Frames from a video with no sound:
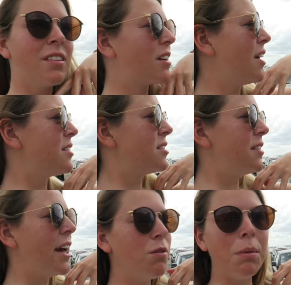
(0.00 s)
because
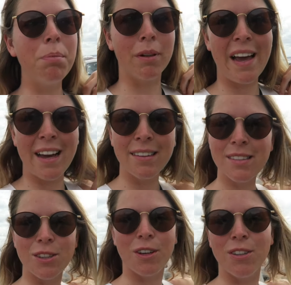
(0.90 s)
today we plan
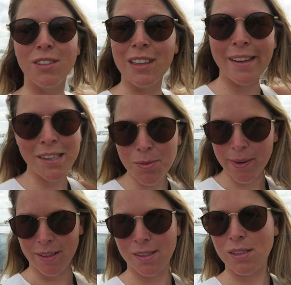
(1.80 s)
to go to Lisbon.